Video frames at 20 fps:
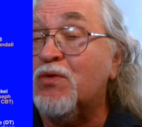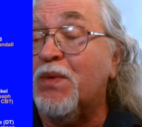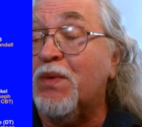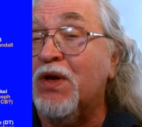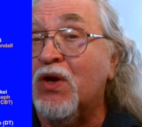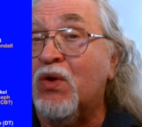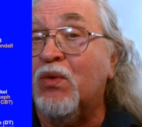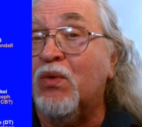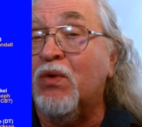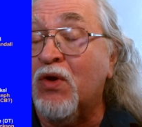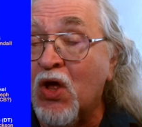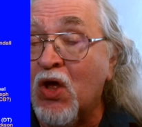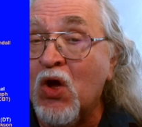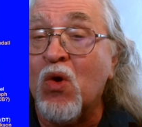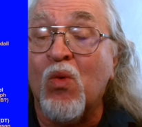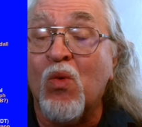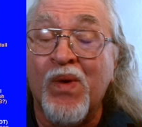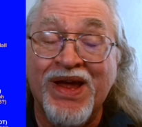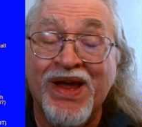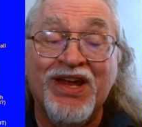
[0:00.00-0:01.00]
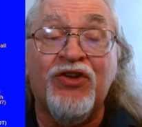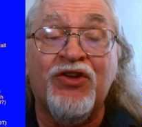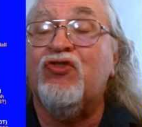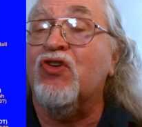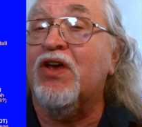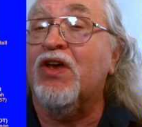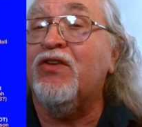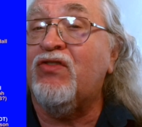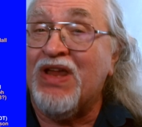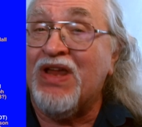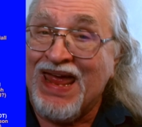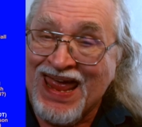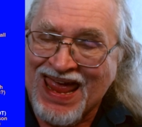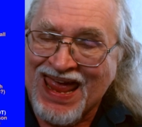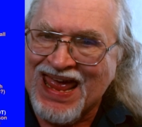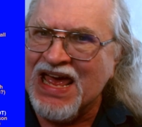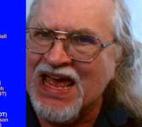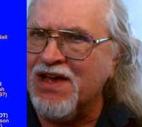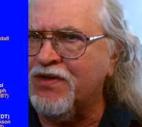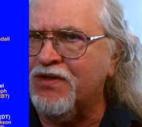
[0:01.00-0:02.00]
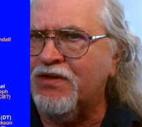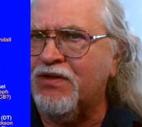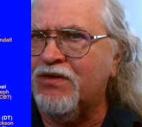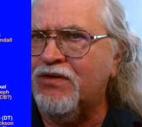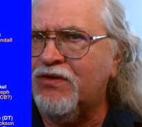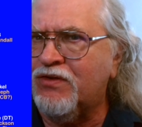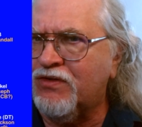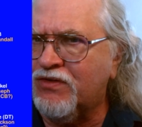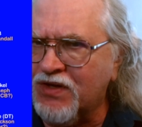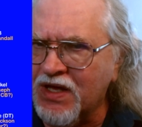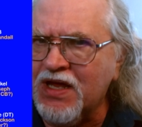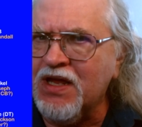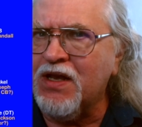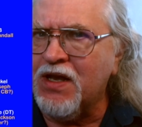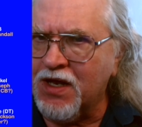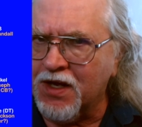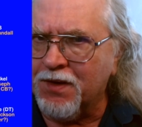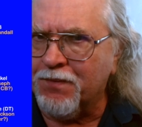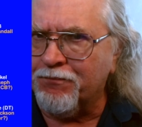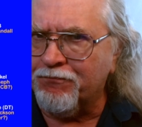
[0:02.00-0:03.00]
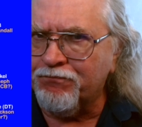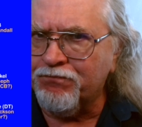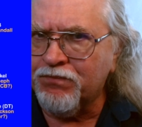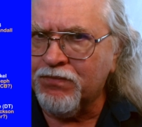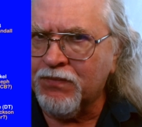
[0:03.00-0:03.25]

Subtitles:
We don't know. We just haven't seen him.